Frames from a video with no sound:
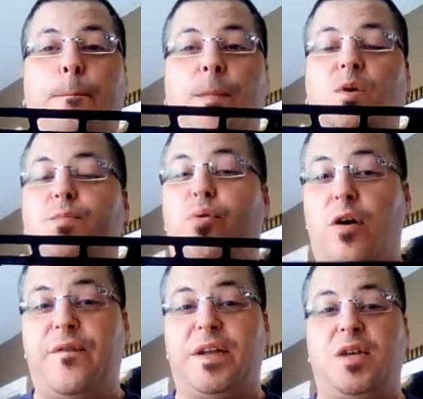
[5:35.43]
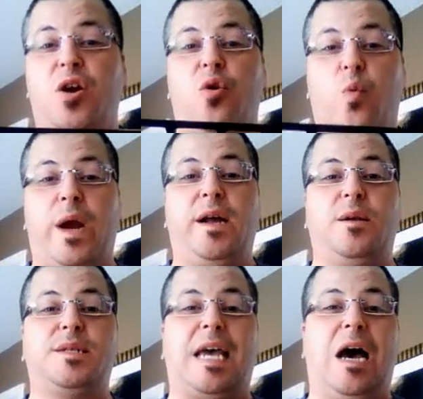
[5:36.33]
most perfect
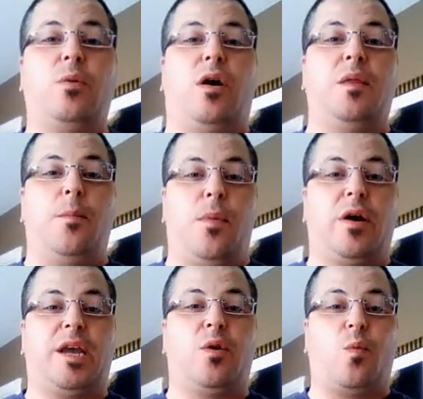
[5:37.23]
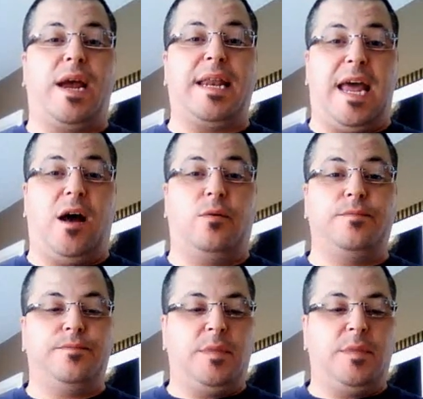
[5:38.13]
rails out on the market right now.